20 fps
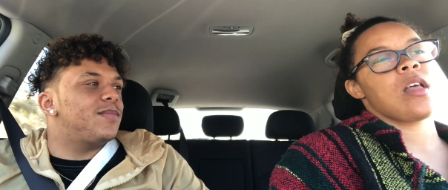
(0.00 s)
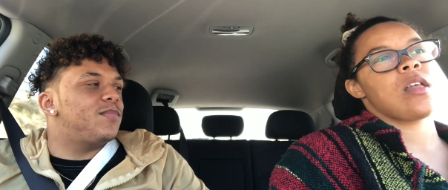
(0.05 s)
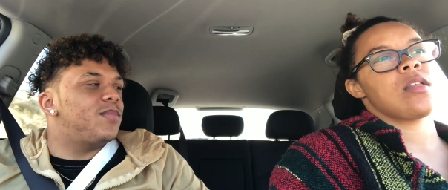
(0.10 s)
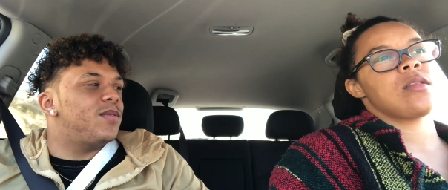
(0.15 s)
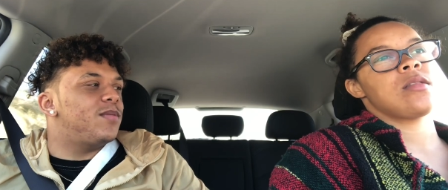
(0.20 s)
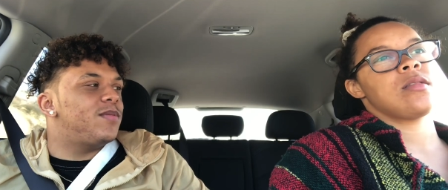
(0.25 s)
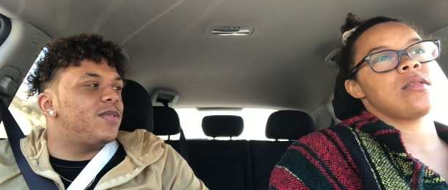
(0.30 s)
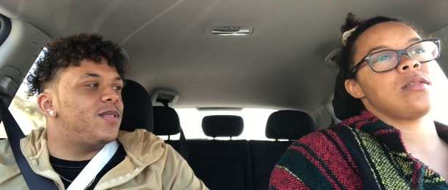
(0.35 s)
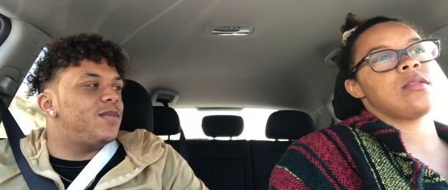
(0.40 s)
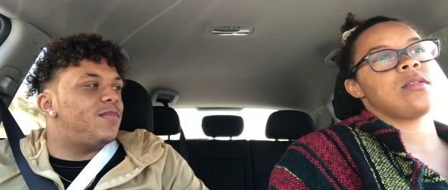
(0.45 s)

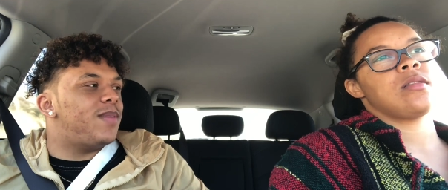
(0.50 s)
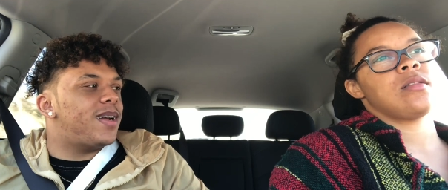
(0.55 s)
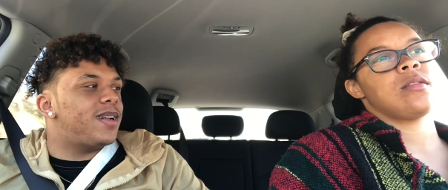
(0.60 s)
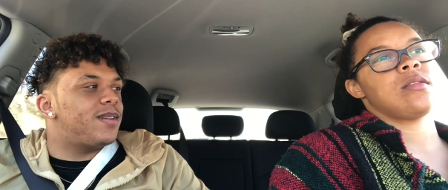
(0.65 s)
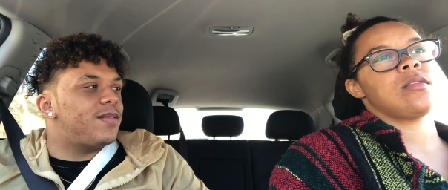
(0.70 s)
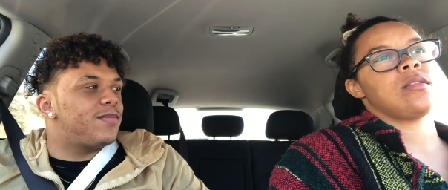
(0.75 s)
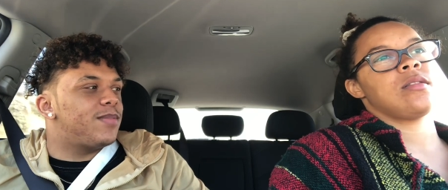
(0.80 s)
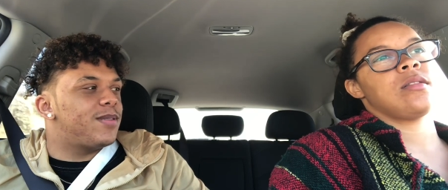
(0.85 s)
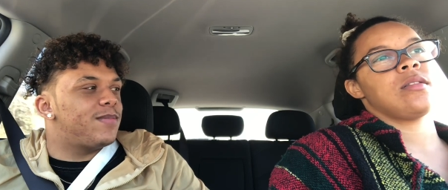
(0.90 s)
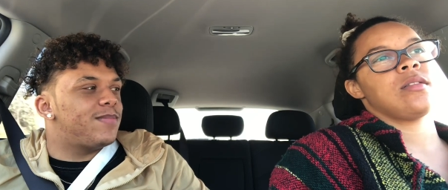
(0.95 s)
Speaker 1: But bite
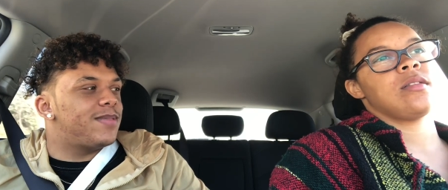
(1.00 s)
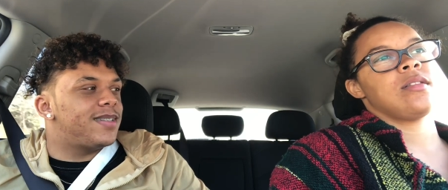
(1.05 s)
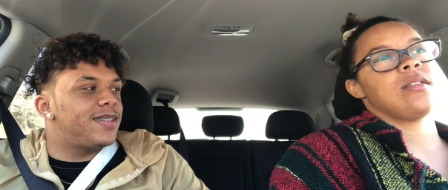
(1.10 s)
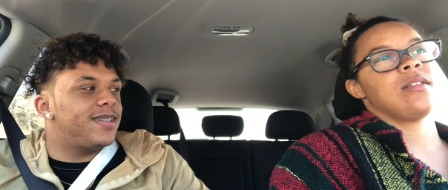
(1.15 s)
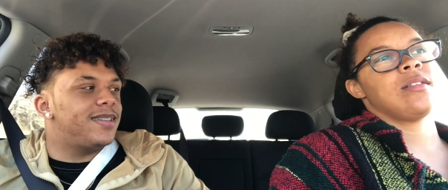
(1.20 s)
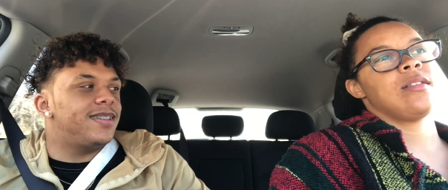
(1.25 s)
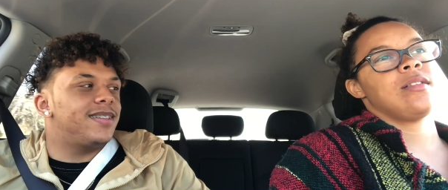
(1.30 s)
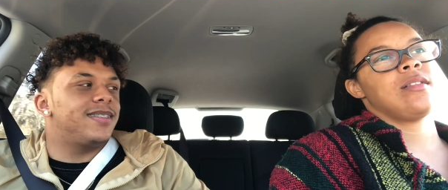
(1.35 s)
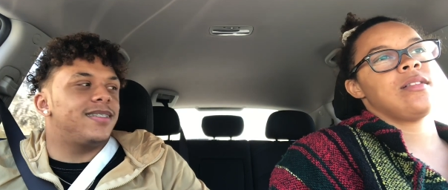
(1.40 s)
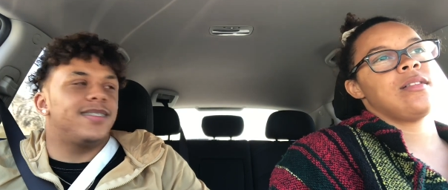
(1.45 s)
on purpose,
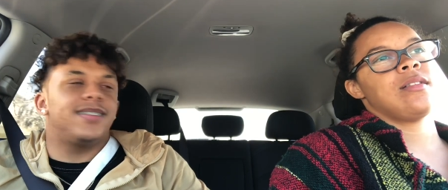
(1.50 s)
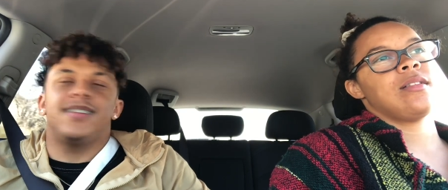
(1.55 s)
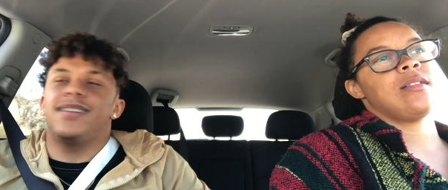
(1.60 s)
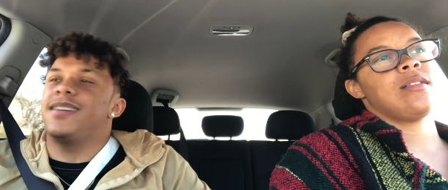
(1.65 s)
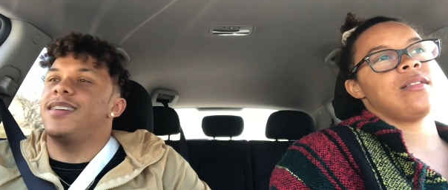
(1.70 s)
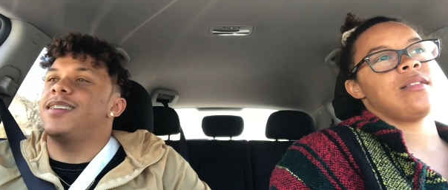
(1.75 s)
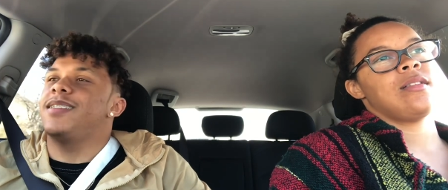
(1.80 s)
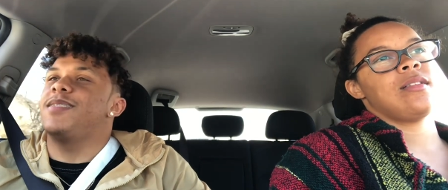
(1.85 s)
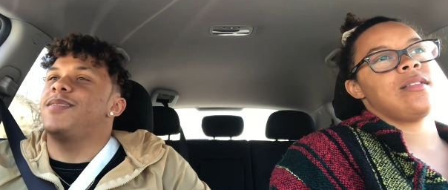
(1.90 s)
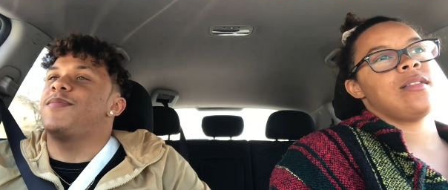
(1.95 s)
it doesn't.
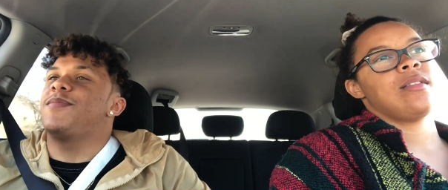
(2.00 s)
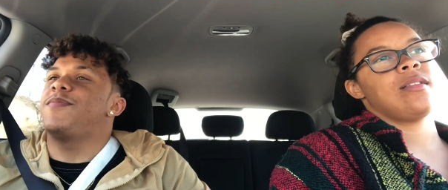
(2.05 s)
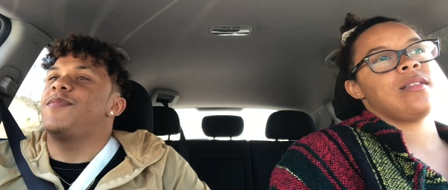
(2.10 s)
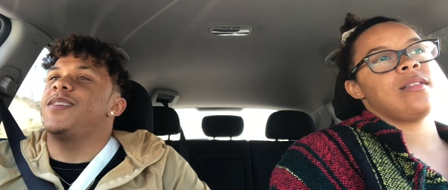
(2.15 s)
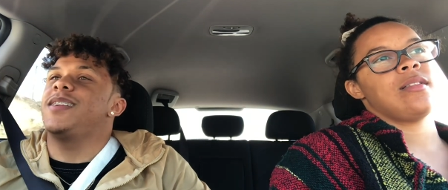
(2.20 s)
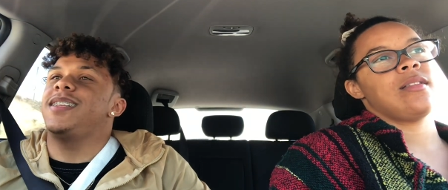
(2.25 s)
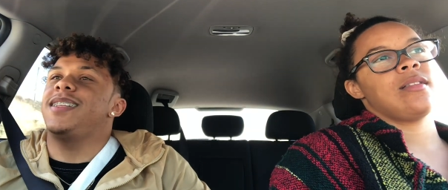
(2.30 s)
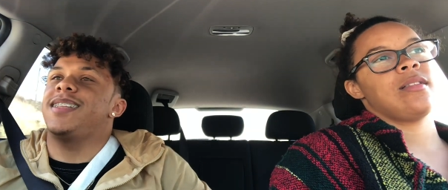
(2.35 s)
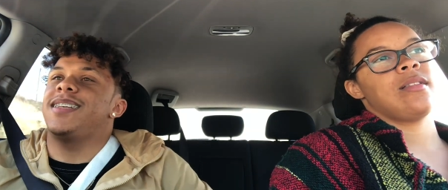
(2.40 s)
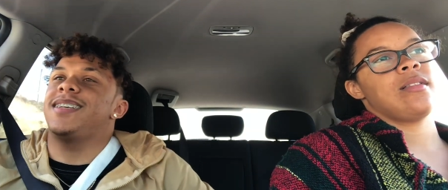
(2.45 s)
And the
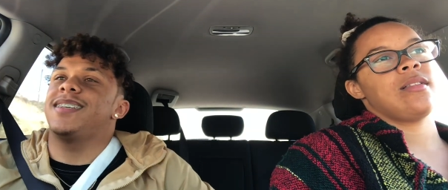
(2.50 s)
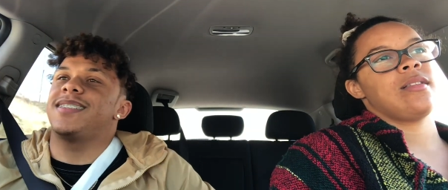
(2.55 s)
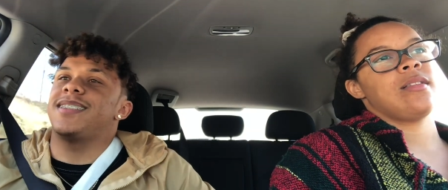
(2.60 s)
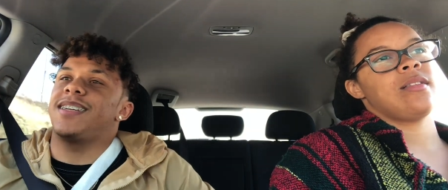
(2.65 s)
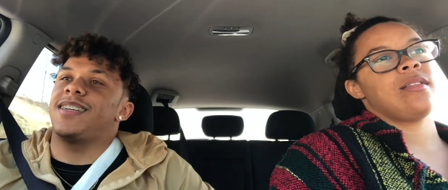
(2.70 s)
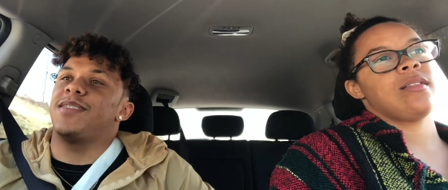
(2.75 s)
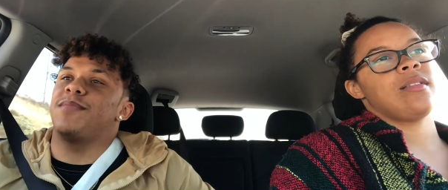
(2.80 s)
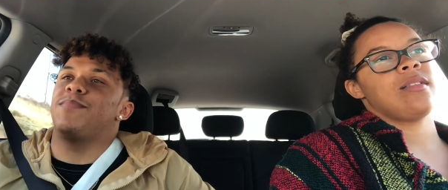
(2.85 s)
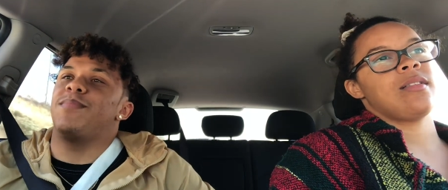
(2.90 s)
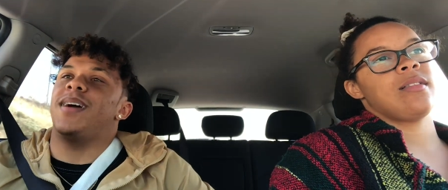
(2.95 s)
funny thing is,
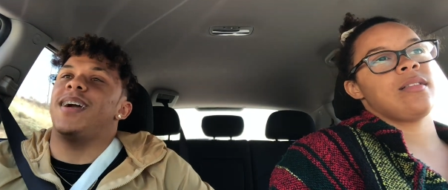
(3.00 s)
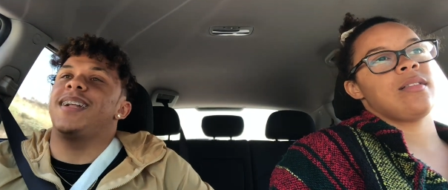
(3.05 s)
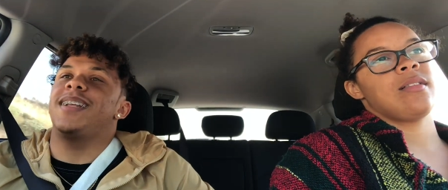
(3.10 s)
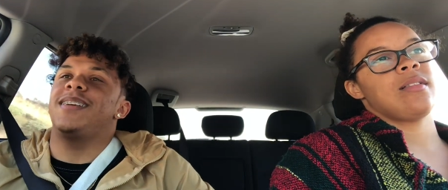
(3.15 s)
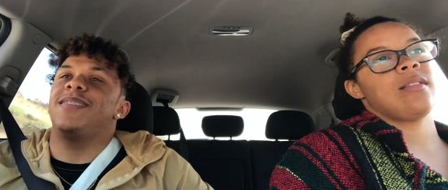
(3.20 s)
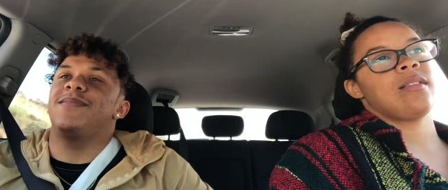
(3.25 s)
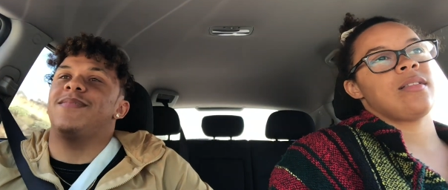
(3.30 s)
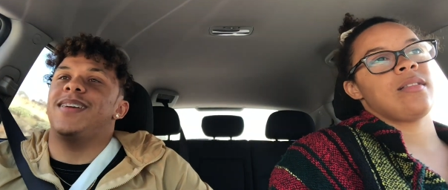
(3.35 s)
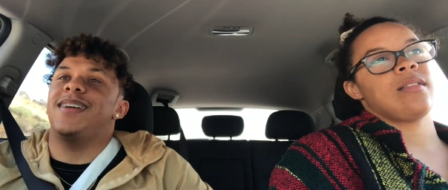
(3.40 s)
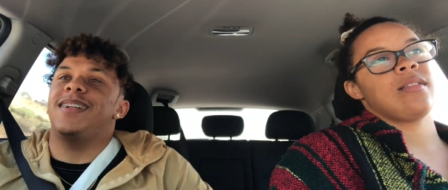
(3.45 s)
like, you're
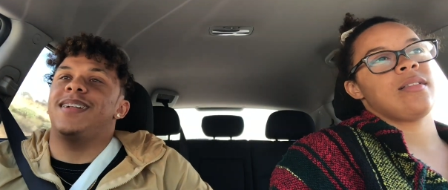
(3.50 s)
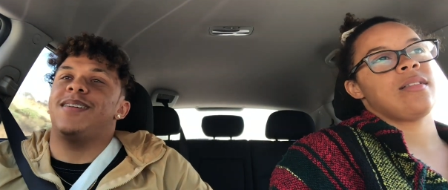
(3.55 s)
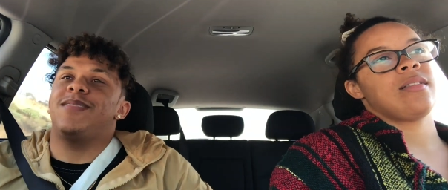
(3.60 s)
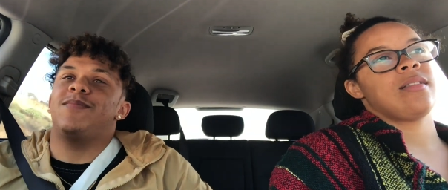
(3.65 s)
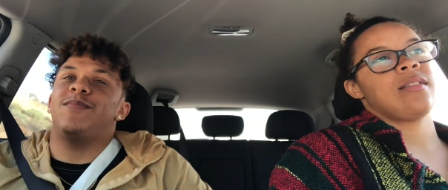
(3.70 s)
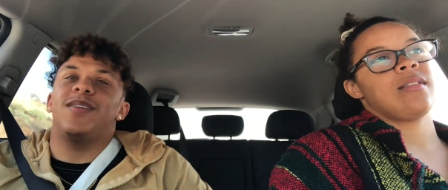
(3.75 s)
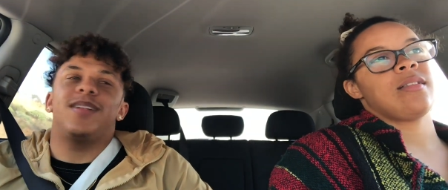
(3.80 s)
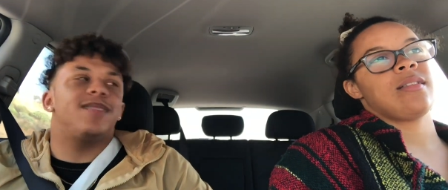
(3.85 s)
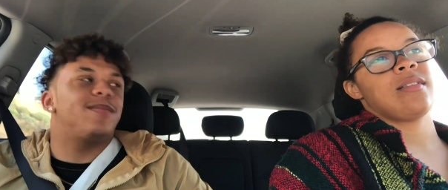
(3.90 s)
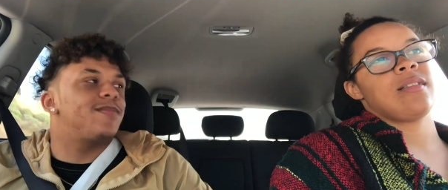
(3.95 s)
biting it right now
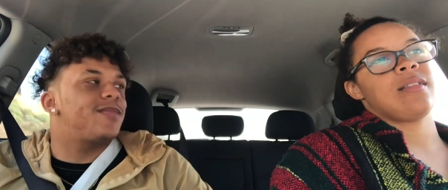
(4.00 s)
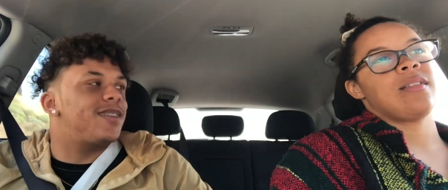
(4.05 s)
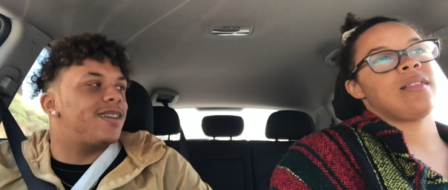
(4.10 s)
while I'm